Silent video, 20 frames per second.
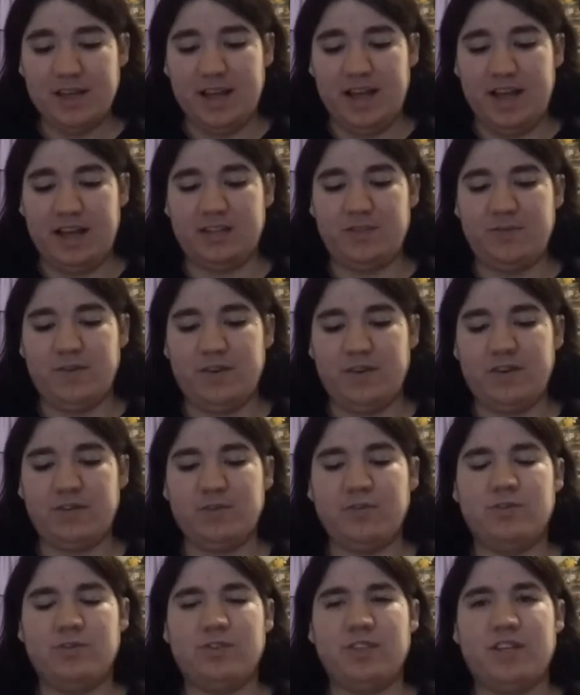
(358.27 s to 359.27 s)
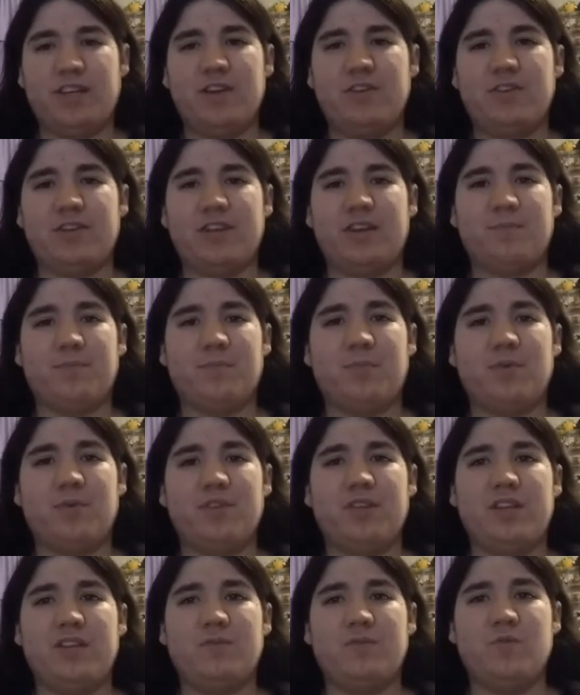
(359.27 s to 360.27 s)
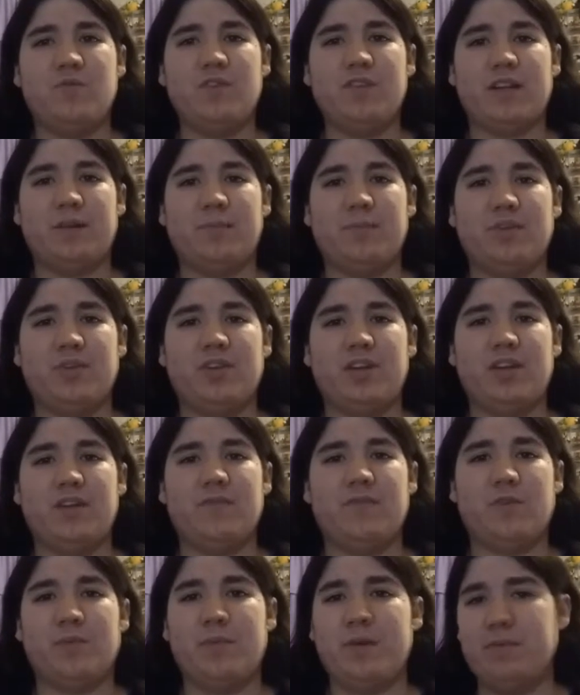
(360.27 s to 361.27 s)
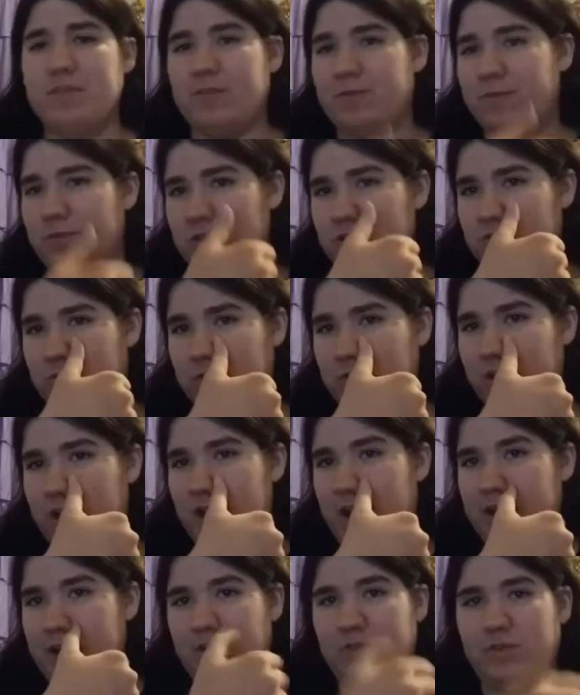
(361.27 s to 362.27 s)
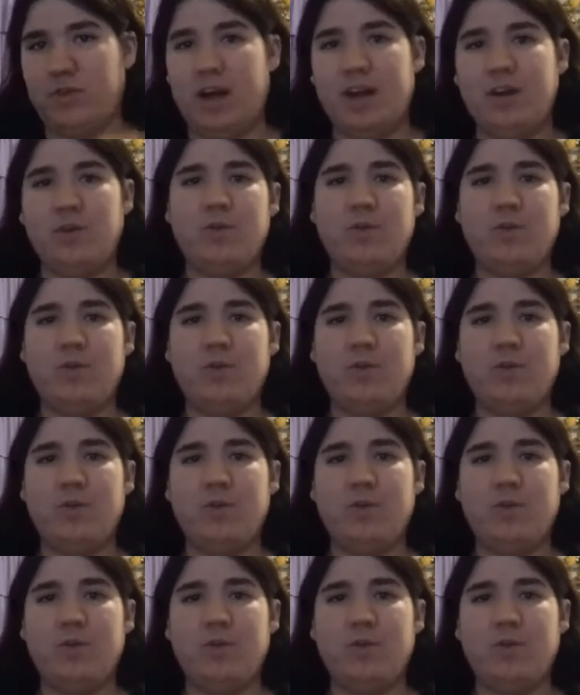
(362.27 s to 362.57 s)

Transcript: And it's very cool to hear that both these movies, I believe, or maybe the first one, I don't know. I